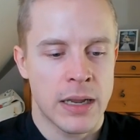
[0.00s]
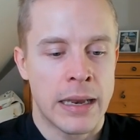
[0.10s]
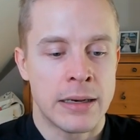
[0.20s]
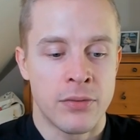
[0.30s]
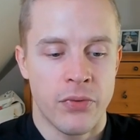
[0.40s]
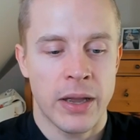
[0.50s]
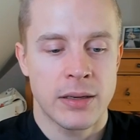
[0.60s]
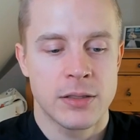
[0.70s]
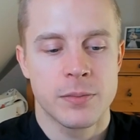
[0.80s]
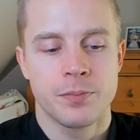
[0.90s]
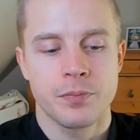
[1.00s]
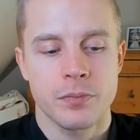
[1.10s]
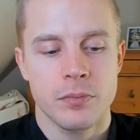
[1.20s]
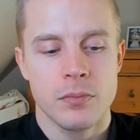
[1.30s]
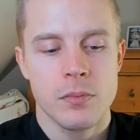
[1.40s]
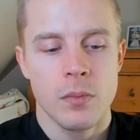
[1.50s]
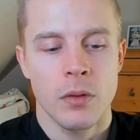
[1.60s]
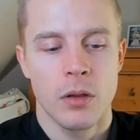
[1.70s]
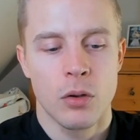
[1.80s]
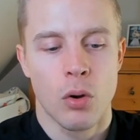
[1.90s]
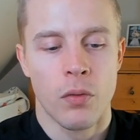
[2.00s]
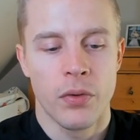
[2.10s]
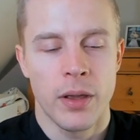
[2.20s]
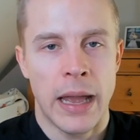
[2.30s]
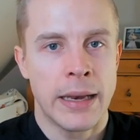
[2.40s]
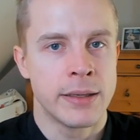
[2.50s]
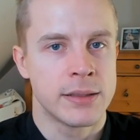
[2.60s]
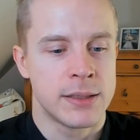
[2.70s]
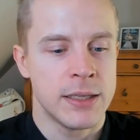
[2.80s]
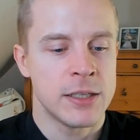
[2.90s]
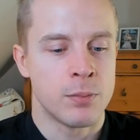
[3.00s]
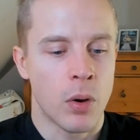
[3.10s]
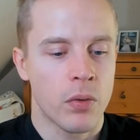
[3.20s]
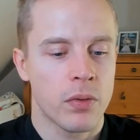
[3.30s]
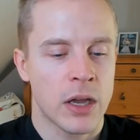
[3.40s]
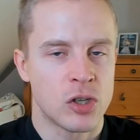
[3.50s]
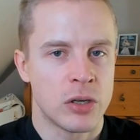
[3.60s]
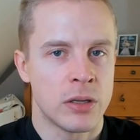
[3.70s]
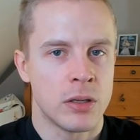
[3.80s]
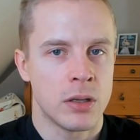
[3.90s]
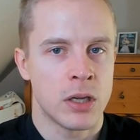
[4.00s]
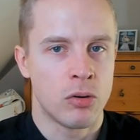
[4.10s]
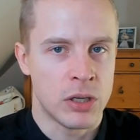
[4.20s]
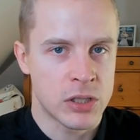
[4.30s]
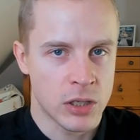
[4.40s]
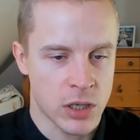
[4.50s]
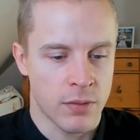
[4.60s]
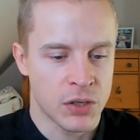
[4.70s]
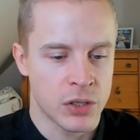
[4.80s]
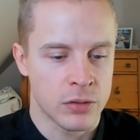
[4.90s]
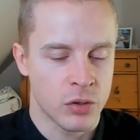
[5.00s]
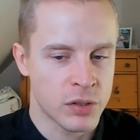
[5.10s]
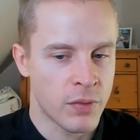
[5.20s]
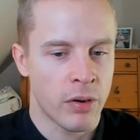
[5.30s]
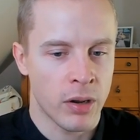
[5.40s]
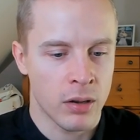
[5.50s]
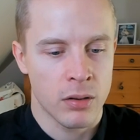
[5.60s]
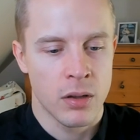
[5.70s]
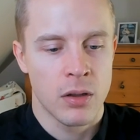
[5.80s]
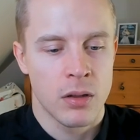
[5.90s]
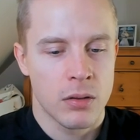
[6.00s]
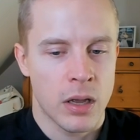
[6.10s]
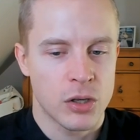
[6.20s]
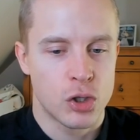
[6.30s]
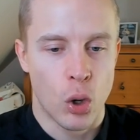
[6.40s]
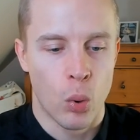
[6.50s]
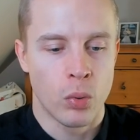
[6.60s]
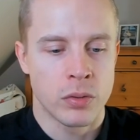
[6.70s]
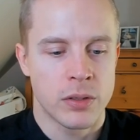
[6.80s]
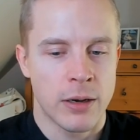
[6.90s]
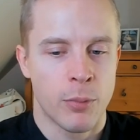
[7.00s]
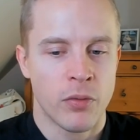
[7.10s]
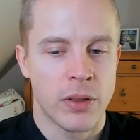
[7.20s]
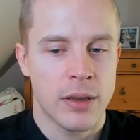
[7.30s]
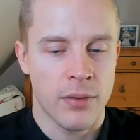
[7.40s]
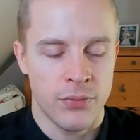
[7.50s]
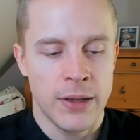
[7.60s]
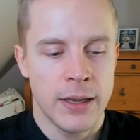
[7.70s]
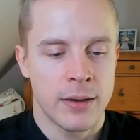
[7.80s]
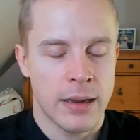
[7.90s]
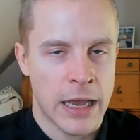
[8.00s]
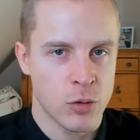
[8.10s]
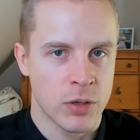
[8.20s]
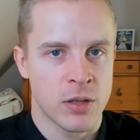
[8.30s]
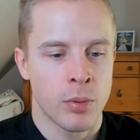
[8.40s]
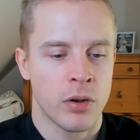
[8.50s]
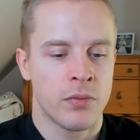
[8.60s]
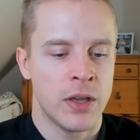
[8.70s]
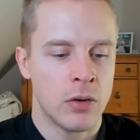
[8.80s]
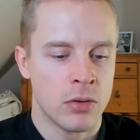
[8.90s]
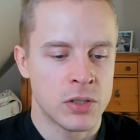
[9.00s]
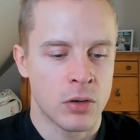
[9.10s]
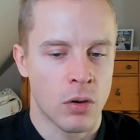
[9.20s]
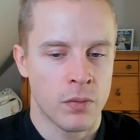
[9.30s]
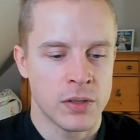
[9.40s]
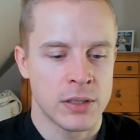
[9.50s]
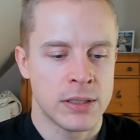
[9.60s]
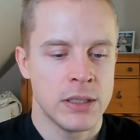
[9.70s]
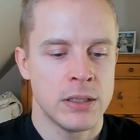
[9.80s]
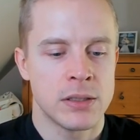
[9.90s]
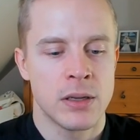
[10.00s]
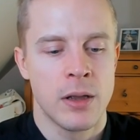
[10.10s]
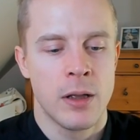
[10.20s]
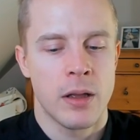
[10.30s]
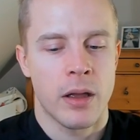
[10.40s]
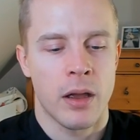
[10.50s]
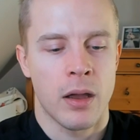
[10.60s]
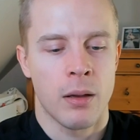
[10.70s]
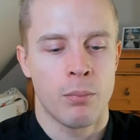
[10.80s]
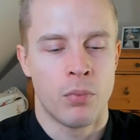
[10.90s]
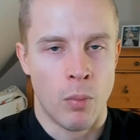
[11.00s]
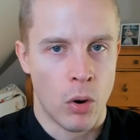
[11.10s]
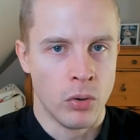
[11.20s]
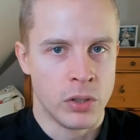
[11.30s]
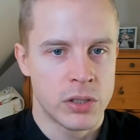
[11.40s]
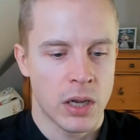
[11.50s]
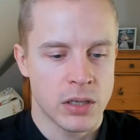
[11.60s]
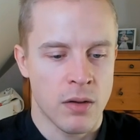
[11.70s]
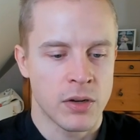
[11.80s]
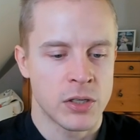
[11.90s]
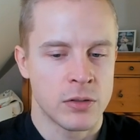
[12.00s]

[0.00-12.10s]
And in fact, coffee and teas both actually increase autophagy. So it's very uh, shown that both the caffeine as well as the polyphenols in coffees and teas uh, promote autophagy.